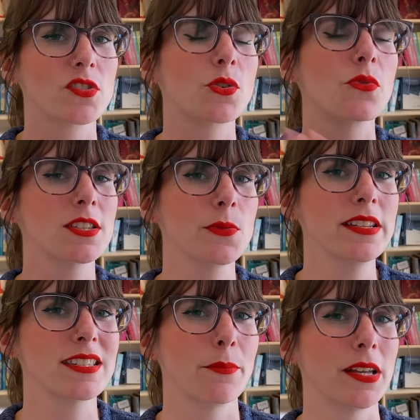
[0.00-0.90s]
So this one
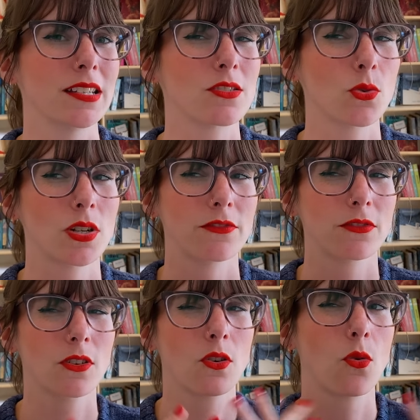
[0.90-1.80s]
is the biggest sort of
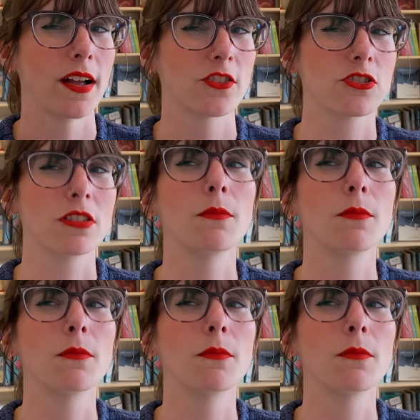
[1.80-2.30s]
question